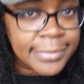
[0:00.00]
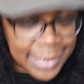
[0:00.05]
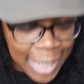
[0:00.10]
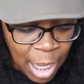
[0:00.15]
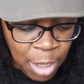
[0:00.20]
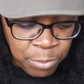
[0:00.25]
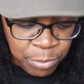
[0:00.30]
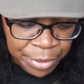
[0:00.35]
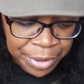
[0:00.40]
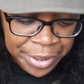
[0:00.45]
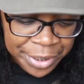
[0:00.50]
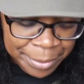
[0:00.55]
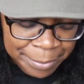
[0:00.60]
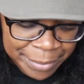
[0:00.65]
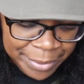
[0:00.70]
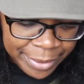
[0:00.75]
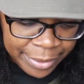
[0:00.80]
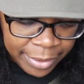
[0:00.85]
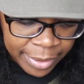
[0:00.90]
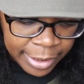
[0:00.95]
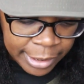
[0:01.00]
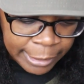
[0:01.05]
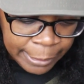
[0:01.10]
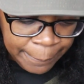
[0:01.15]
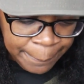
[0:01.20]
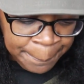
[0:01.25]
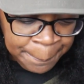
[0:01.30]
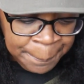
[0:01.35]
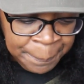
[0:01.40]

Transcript: I wanted to be a kid.